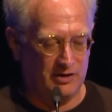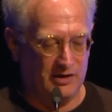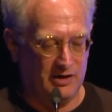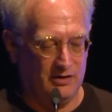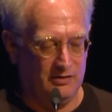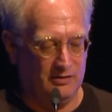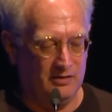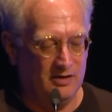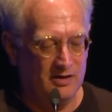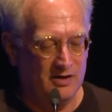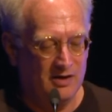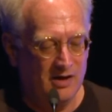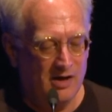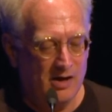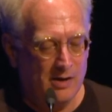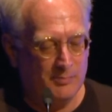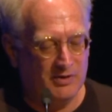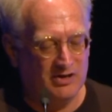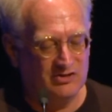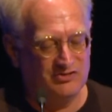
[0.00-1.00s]
ago,
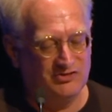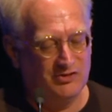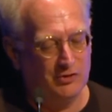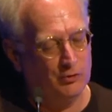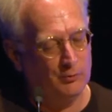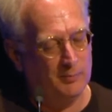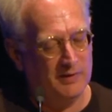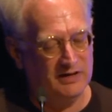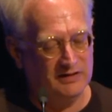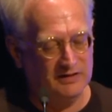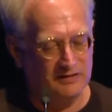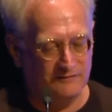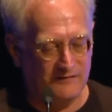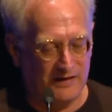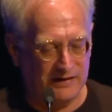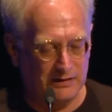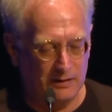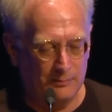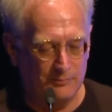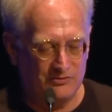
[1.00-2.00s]
but it's still being
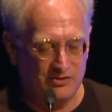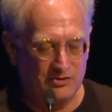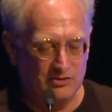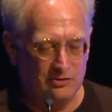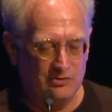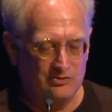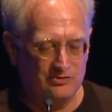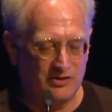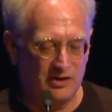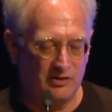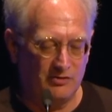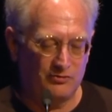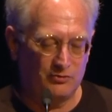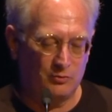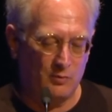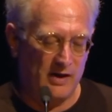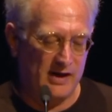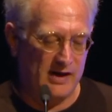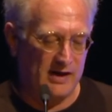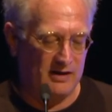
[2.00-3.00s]
developed and used
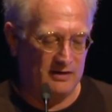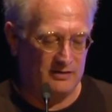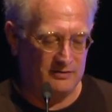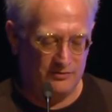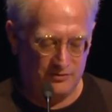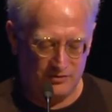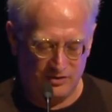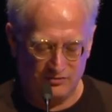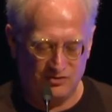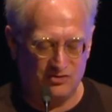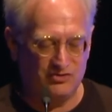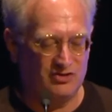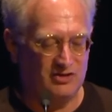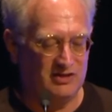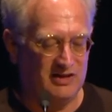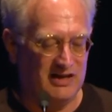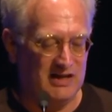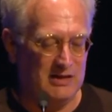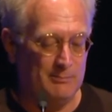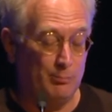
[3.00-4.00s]
elsewhere, such as
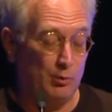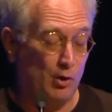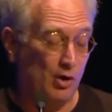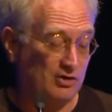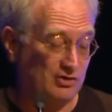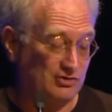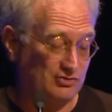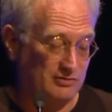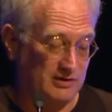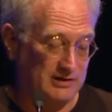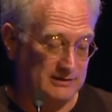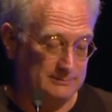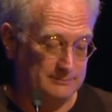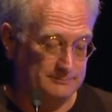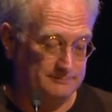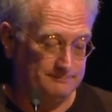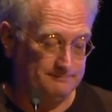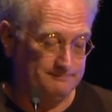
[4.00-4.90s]
in e-proctoring.